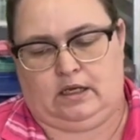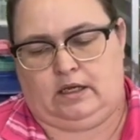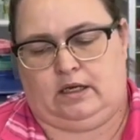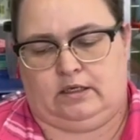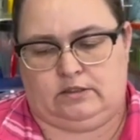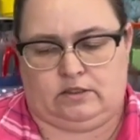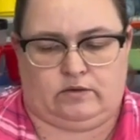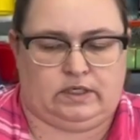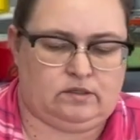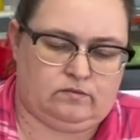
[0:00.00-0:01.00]
and so
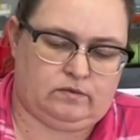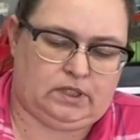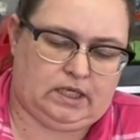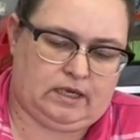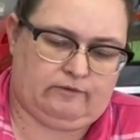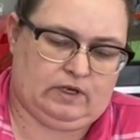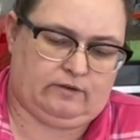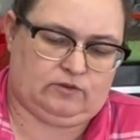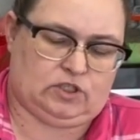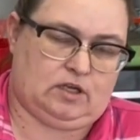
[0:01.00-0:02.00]
I don't really have
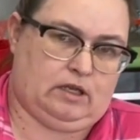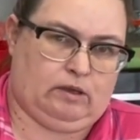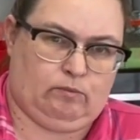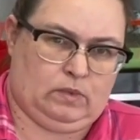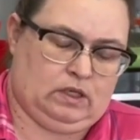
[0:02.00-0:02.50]
enough time